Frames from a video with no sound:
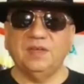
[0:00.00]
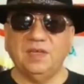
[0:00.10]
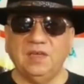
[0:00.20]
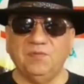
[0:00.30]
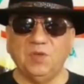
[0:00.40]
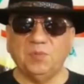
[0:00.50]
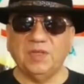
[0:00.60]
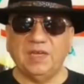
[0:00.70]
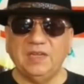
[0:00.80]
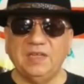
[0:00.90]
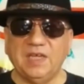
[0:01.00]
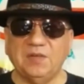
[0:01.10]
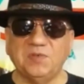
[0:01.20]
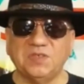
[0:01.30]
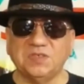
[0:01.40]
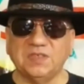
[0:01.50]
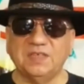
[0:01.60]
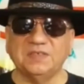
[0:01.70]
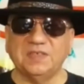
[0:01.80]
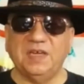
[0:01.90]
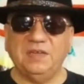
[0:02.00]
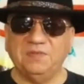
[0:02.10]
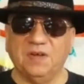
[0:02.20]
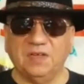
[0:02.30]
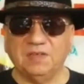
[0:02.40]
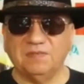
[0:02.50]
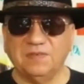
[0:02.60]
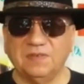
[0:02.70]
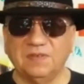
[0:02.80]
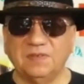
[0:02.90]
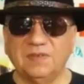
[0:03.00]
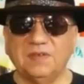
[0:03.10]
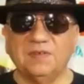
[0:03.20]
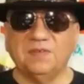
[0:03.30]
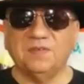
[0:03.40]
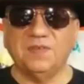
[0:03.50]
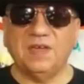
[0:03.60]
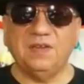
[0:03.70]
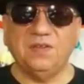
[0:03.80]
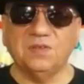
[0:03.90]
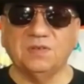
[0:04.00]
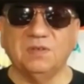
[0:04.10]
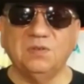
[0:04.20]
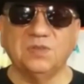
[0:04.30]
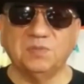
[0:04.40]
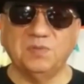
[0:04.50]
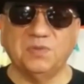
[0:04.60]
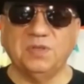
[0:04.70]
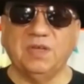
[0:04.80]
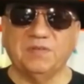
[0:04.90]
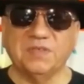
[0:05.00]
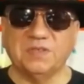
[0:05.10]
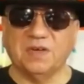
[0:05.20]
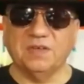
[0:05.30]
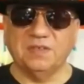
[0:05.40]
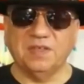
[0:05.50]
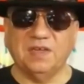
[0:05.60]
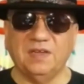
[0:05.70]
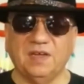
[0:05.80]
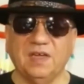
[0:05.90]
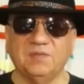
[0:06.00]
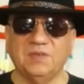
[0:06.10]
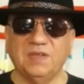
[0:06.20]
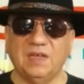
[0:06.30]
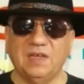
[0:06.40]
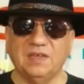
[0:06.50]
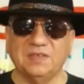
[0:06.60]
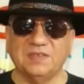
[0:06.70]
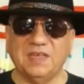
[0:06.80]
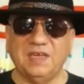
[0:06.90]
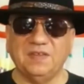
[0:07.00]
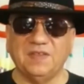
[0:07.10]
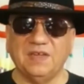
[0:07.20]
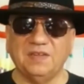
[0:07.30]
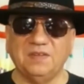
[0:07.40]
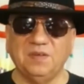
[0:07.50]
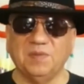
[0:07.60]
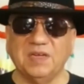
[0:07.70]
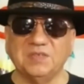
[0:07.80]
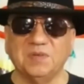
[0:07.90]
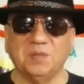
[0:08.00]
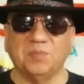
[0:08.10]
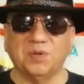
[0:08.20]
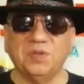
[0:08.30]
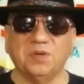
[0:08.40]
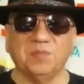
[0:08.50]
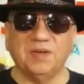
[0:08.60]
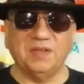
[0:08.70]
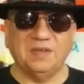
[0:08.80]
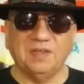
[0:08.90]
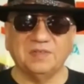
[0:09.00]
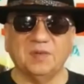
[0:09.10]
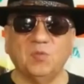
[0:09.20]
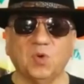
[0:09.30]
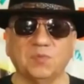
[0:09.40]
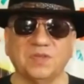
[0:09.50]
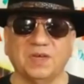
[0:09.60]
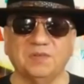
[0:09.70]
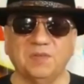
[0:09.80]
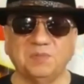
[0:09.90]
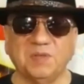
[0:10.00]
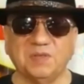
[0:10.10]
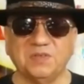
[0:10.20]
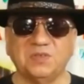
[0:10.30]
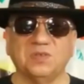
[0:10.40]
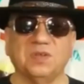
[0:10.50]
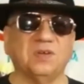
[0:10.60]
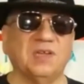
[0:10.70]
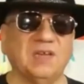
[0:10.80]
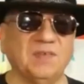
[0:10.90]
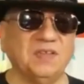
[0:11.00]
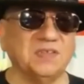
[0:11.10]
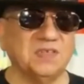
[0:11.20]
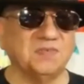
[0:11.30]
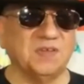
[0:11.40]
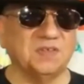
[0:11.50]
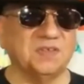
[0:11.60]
If you play any game which is less than 8-5, then you're a loser before you ever started, and I would say that you might as well burn your money and get some warmth out of it because you're not going to have any satisfaction.